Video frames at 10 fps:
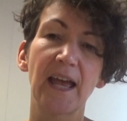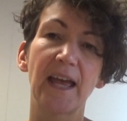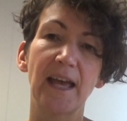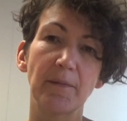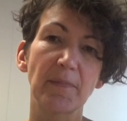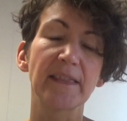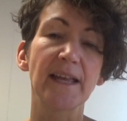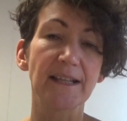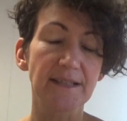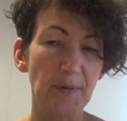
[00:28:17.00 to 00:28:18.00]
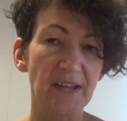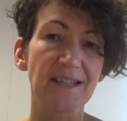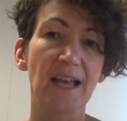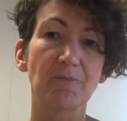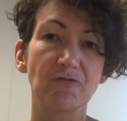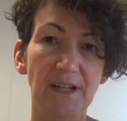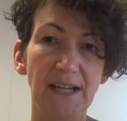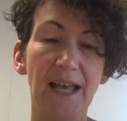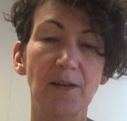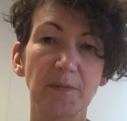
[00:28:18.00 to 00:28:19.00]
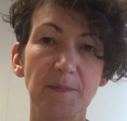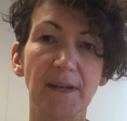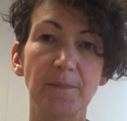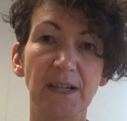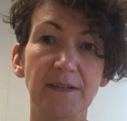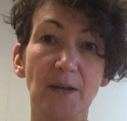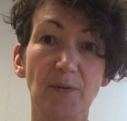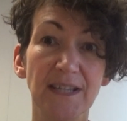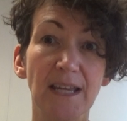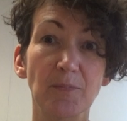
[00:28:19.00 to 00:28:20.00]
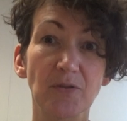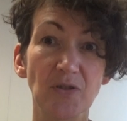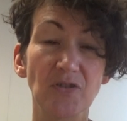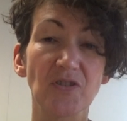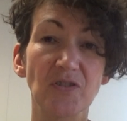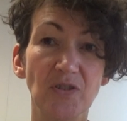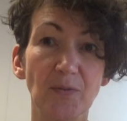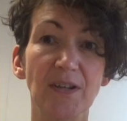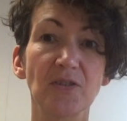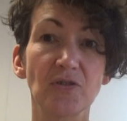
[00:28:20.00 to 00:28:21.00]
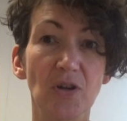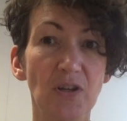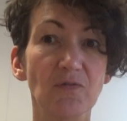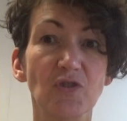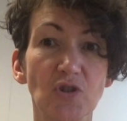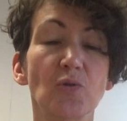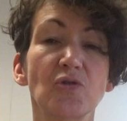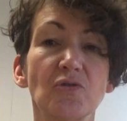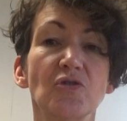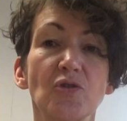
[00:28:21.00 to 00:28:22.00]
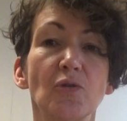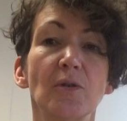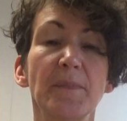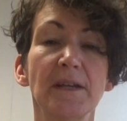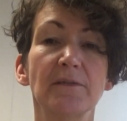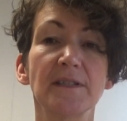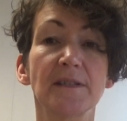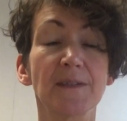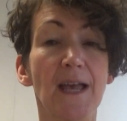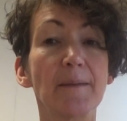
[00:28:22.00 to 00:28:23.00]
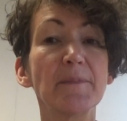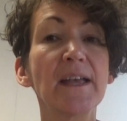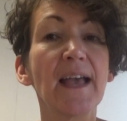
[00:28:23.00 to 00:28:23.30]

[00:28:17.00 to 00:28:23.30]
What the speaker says: And the Headspace app really helped me, because I was able to just do it for shorter and shorter periods of time